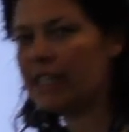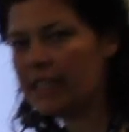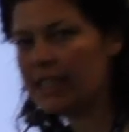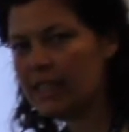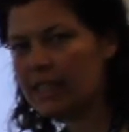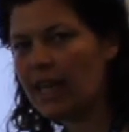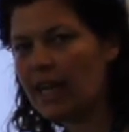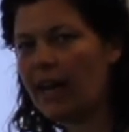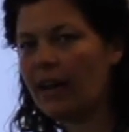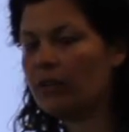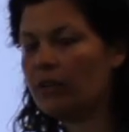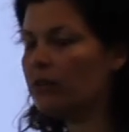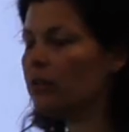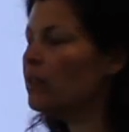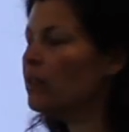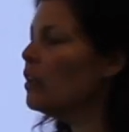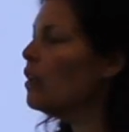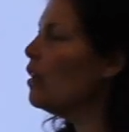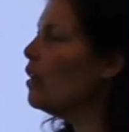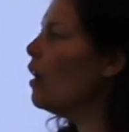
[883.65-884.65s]
it
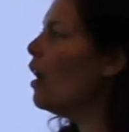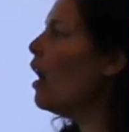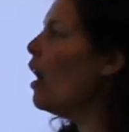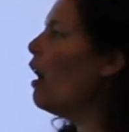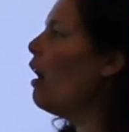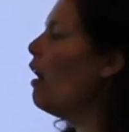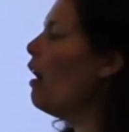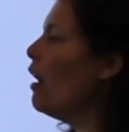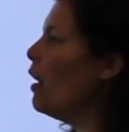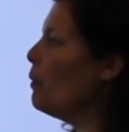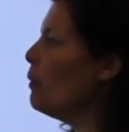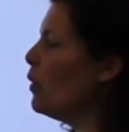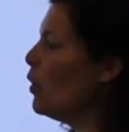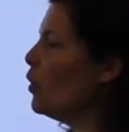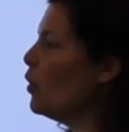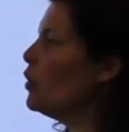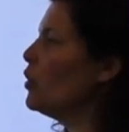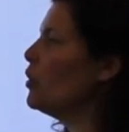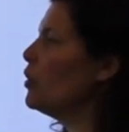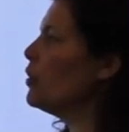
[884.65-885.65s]
down,
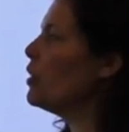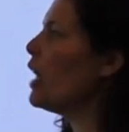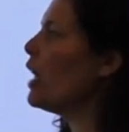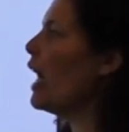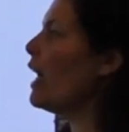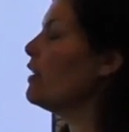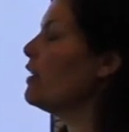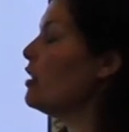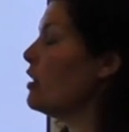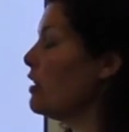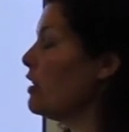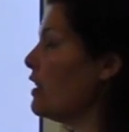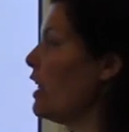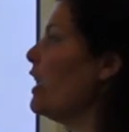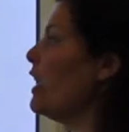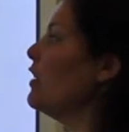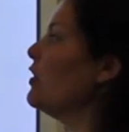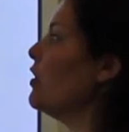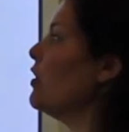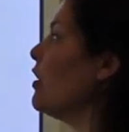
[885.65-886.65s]
or you can just
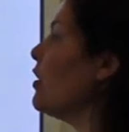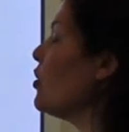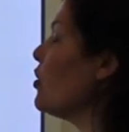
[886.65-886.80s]
say it to the